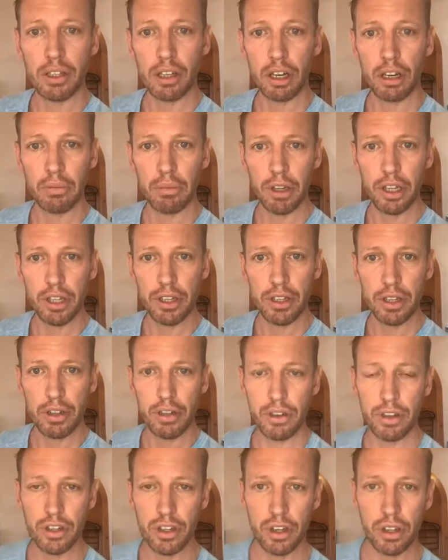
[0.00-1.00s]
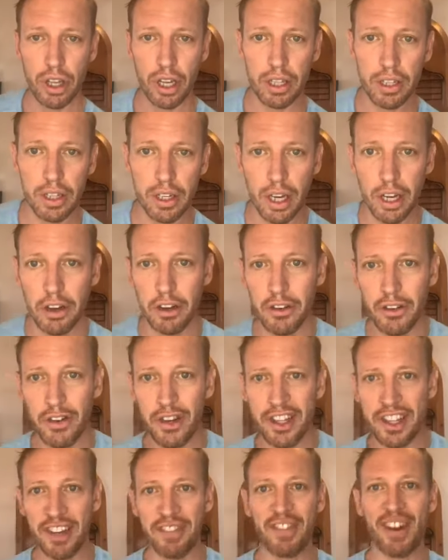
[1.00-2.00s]
comments so that I don't
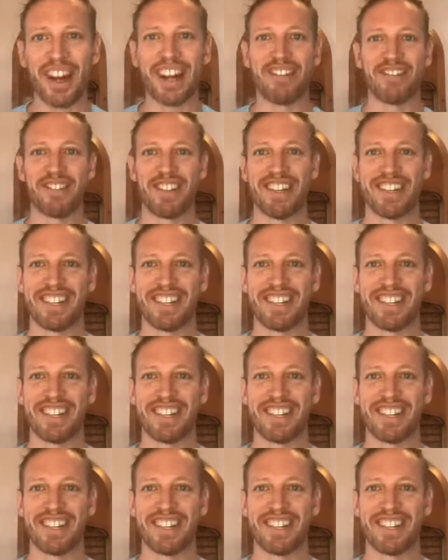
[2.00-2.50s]
read them while I'm